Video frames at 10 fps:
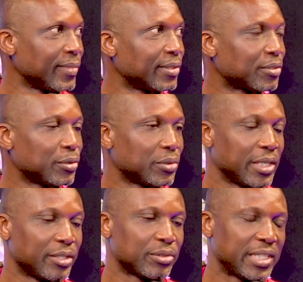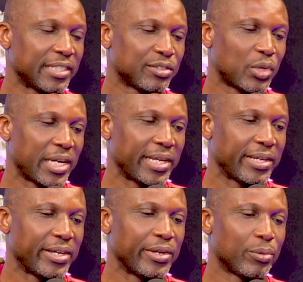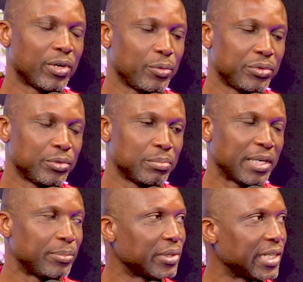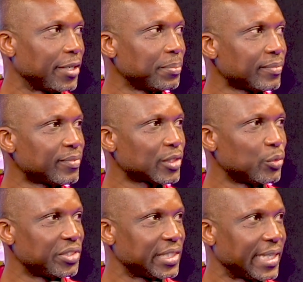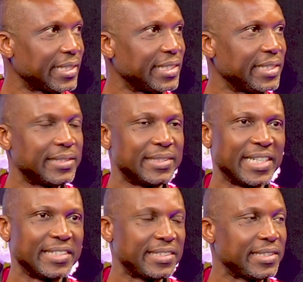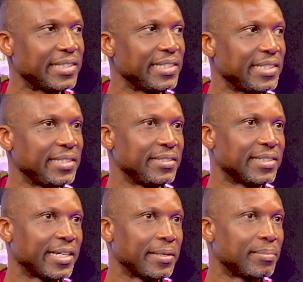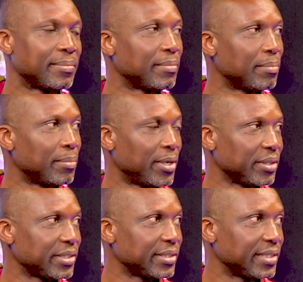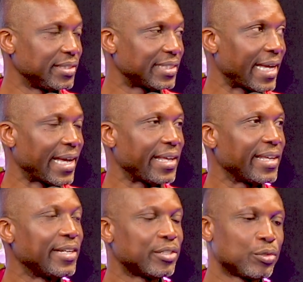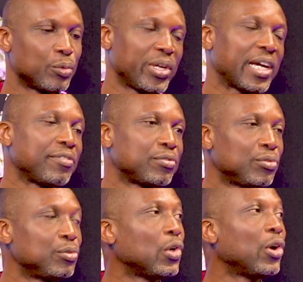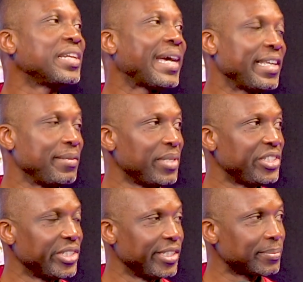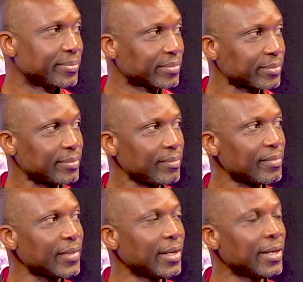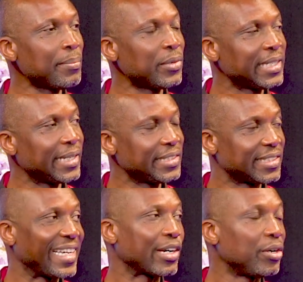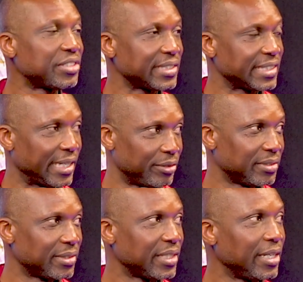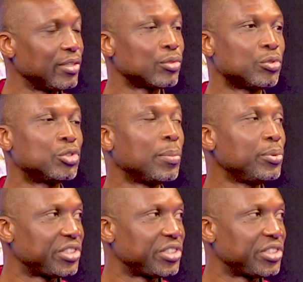So that's why when we do mammogram, we see that the density is is high. So we have to do other imaging modalities like ultrasound to double